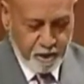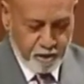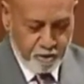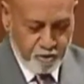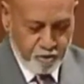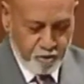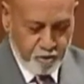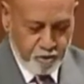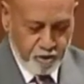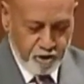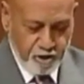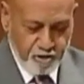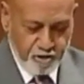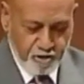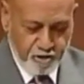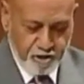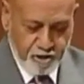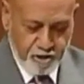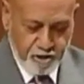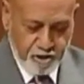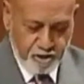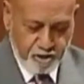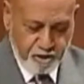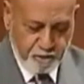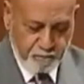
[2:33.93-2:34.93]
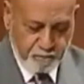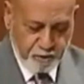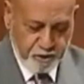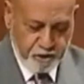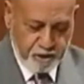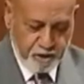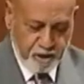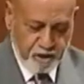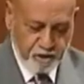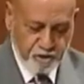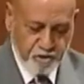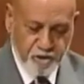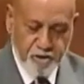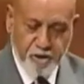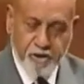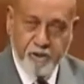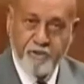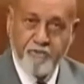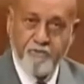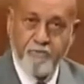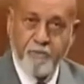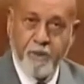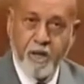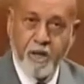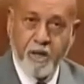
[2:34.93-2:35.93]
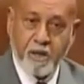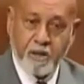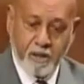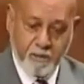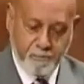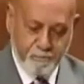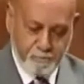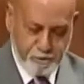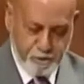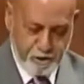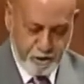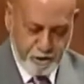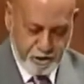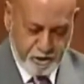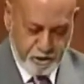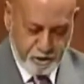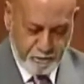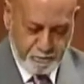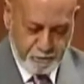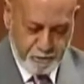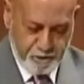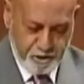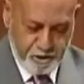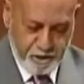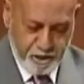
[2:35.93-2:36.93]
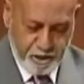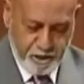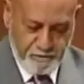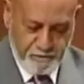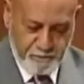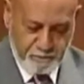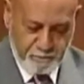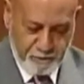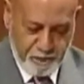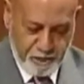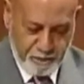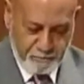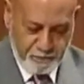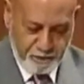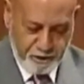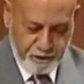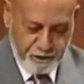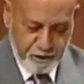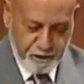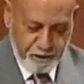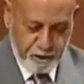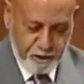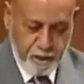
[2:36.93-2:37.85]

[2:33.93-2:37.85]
to consider the production of market participants and the public,